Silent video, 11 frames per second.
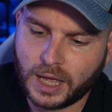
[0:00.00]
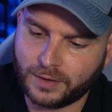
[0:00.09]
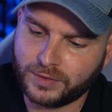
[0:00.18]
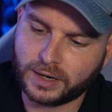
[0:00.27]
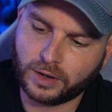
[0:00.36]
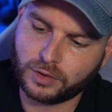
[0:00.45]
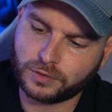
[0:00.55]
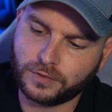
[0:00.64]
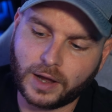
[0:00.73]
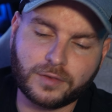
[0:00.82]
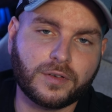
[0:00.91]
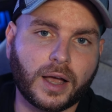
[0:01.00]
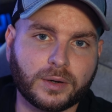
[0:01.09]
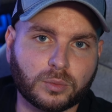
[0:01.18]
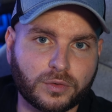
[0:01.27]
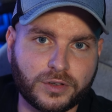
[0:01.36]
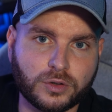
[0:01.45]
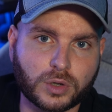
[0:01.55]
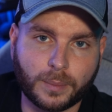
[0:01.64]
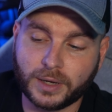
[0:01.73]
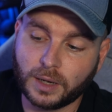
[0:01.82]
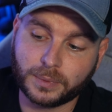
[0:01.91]
I've got another Fifine review
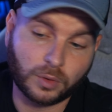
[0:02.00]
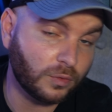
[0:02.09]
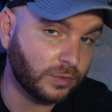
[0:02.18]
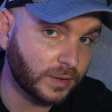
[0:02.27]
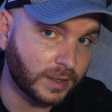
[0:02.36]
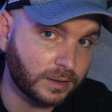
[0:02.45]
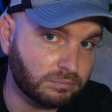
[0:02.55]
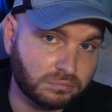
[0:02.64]
coming up, and hopefully they